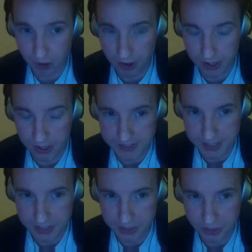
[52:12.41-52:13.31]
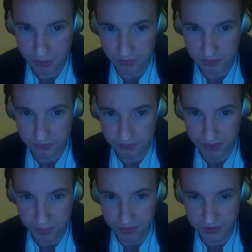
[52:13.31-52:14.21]
has not shown the
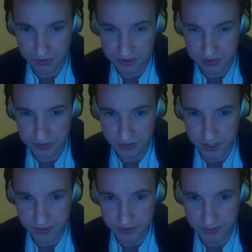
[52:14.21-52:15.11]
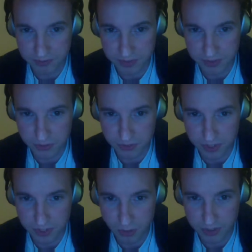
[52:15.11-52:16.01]
ability to do that. They've been doing
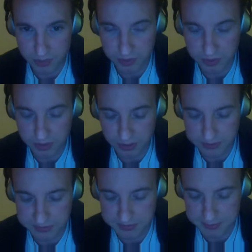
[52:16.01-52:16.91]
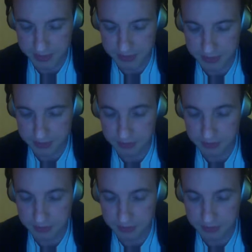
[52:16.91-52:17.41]
that quite a bit on SmackDown.